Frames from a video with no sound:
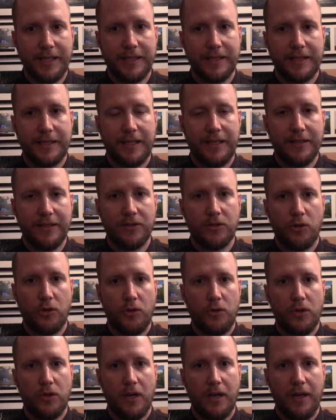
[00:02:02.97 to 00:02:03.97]
year's dance so
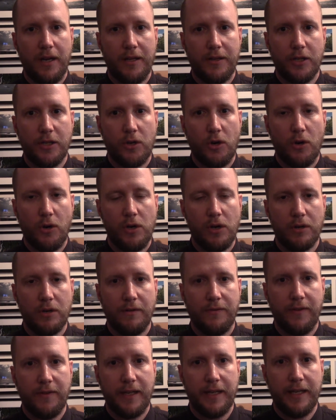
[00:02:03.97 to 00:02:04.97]
you can learn the
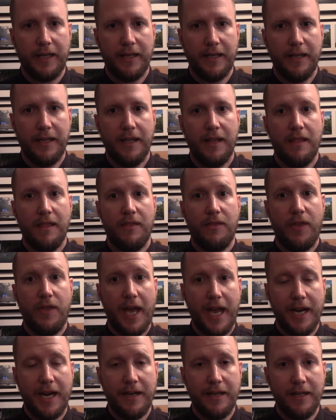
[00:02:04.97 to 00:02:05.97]
choreography.
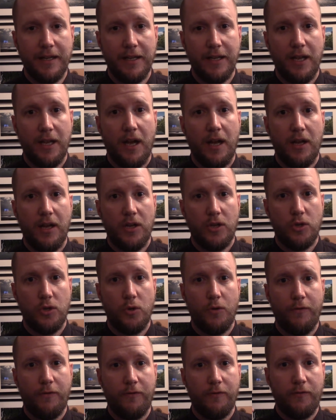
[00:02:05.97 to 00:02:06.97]
Then
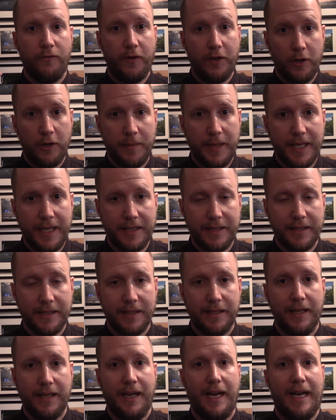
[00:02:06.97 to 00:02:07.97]
you film it
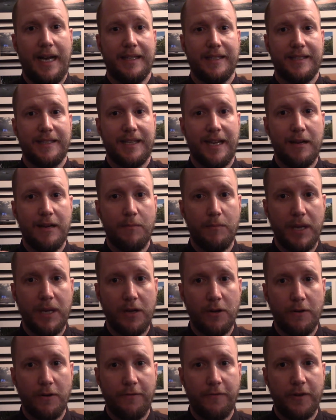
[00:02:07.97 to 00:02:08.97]
and send me
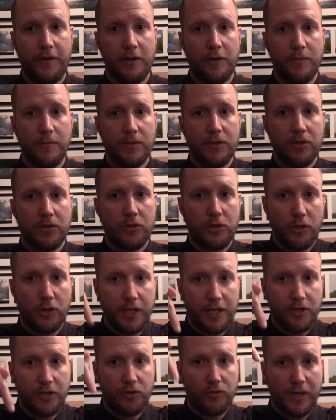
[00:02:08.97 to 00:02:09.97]
your films to
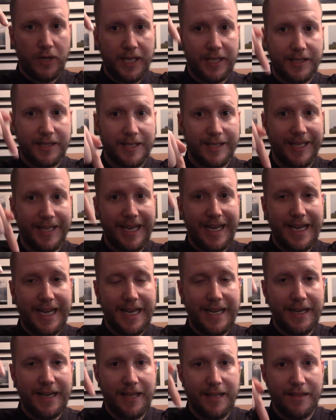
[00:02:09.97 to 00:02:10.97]
the address that's
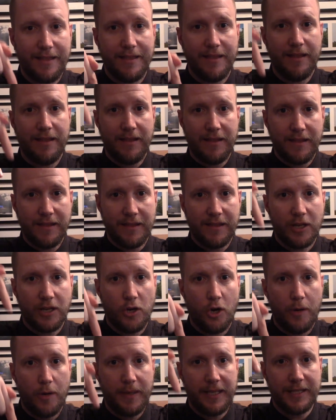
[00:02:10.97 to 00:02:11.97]
in the
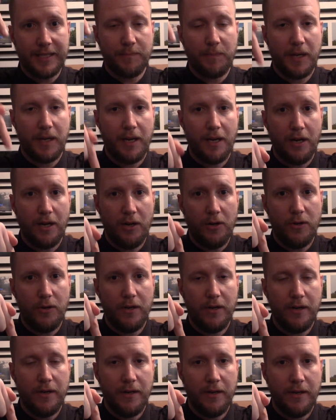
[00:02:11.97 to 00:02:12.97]
comments below